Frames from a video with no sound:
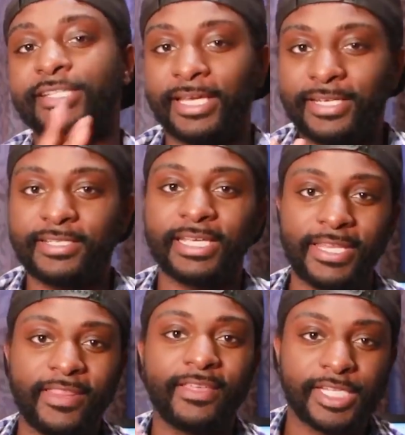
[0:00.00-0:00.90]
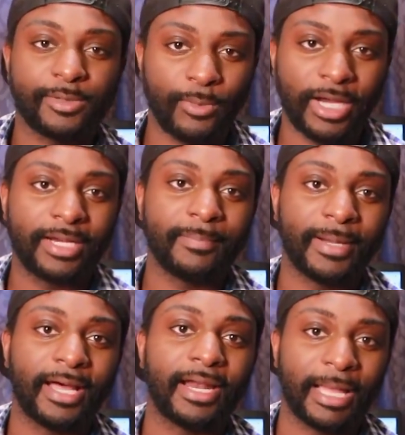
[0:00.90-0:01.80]
sins in this one,
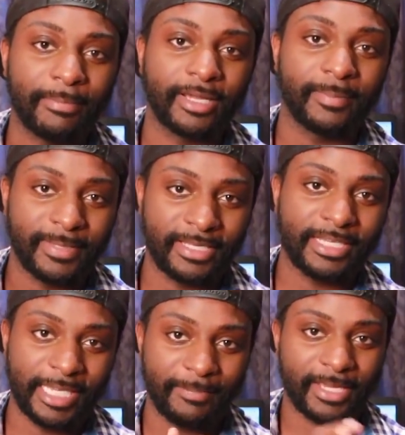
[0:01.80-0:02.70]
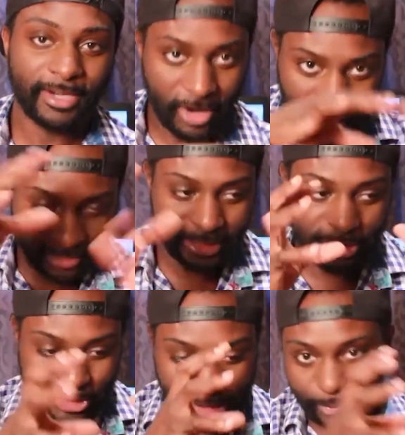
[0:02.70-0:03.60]
but I'm gonna be keeping it all
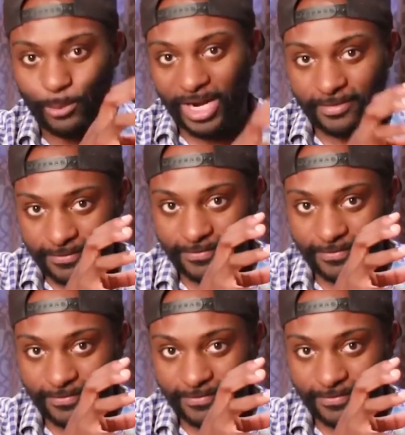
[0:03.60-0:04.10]
into just one